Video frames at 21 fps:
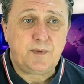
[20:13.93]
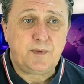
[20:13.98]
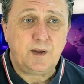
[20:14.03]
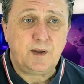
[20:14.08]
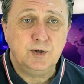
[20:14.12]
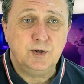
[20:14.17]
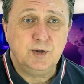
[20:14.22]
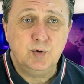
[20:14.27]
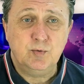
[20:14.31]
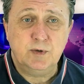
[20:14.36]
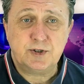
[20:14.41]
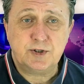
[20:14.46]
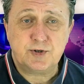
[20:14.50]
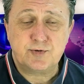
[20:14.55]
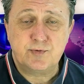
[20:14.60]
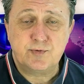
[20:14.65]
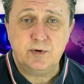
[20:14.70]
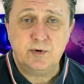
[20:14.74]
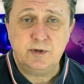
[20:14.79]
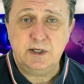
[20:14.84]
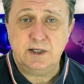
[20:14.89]
US
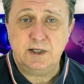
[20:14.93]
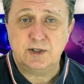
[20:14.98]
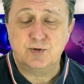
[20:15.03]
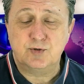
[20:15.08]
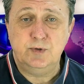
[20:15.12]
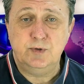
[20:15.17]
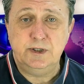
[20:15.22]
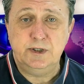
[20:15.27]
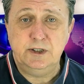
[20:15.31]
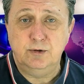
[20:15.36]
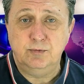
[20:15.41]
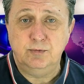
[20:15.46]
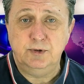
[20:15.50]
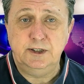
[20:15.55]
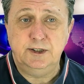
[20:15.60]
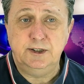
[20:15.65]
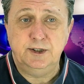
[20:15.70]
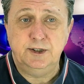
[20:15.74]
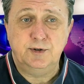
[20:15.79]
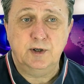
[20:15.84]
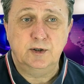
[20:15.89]
30 has
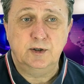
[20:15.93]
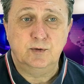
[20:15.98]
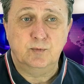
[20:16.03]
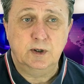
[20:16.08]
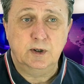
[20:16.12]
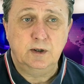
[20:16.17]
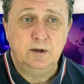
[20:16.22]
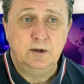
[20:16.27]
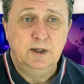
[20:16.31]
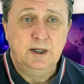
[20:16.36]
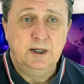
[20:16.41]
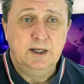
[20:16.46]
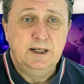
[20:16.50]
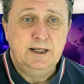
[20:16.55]
really done well.